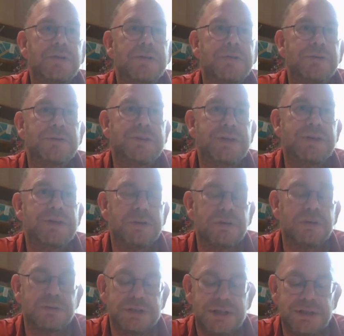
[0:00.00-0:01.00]
also
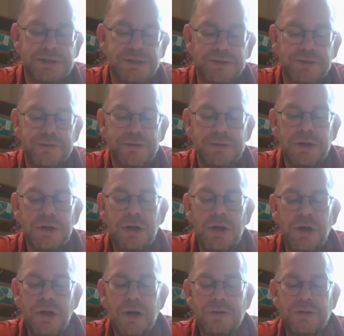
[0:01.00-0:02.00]
seasonal changes.
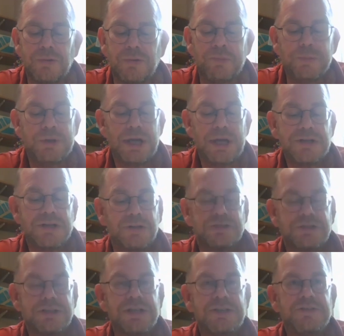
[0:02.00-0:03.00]
So
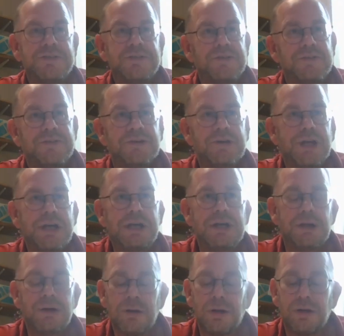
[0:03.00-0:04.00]
mutational changes in
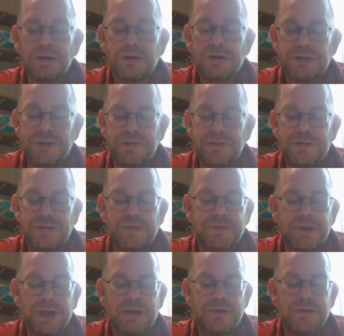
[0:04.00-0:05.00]
circadian clock genes
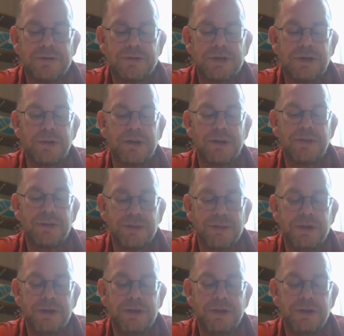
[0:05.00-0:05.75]
have led to some of